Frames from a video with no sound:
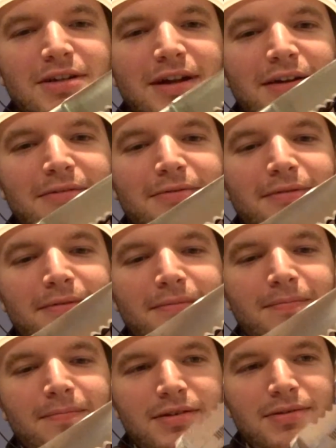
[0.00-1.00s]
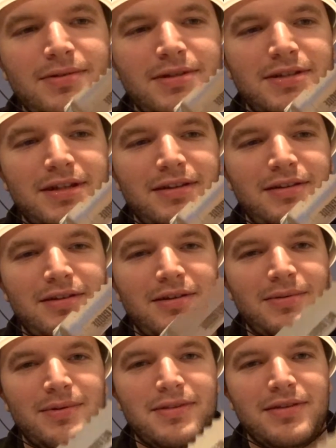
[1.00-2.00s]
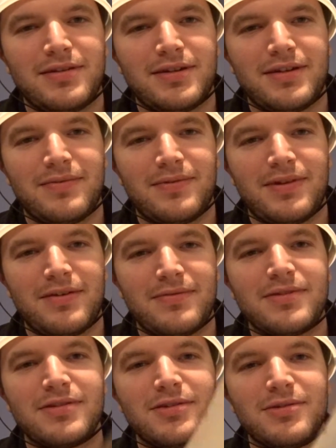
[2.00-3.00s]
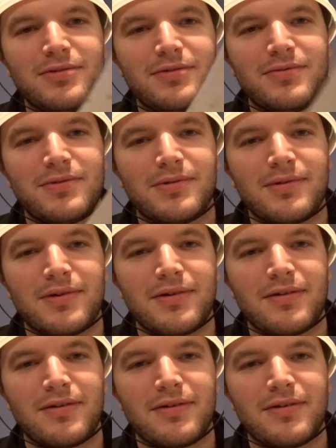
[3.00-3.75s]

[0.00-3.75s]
knife. I don't exactly know what this kind of knife is used for.